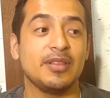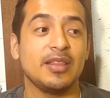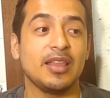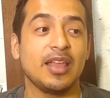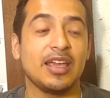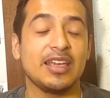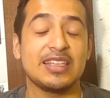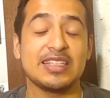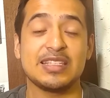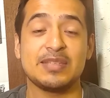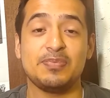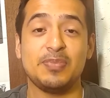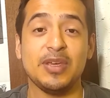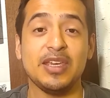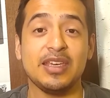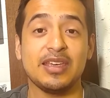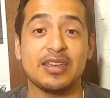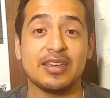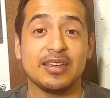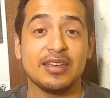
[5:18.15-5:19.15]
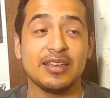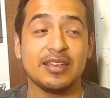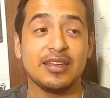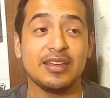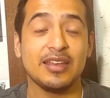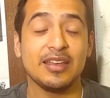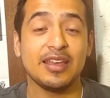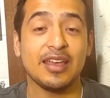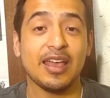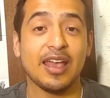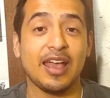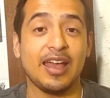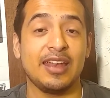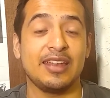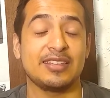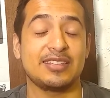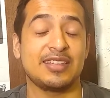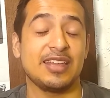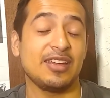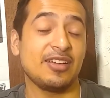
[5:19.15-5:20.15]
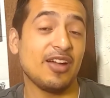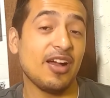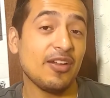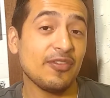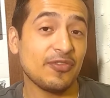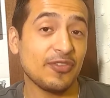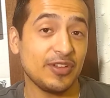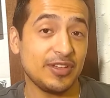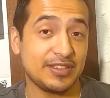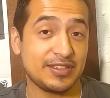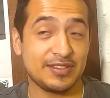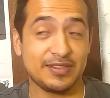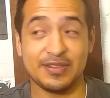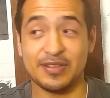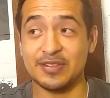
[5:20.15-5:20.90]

like speak at a state conference.